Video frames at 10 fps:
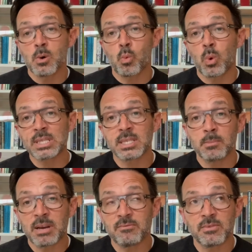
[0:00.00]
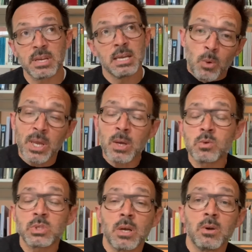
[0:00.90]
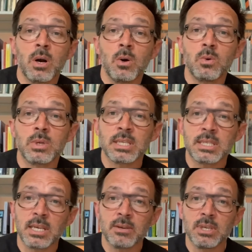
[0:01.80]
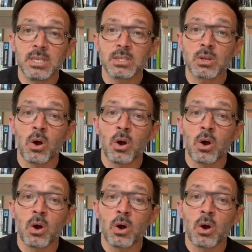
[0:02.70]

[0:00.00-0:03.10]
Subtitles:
once a month. We also hold a series